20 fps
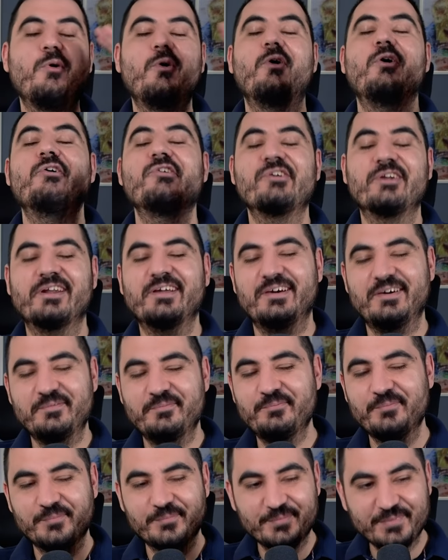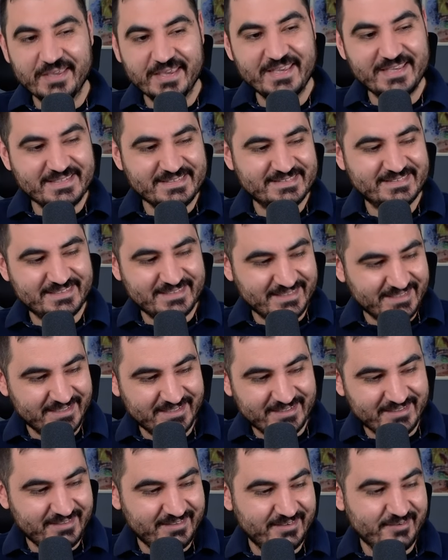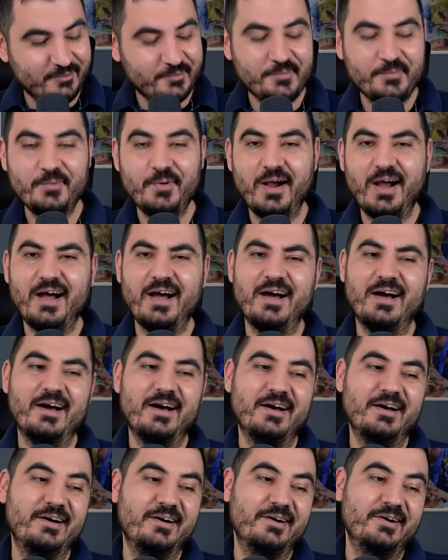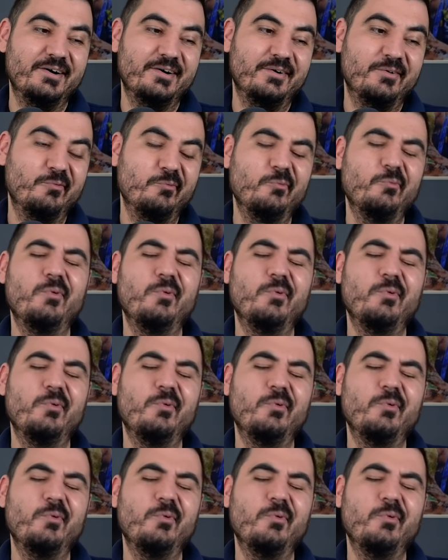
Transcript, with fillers: What a miss here. Wow,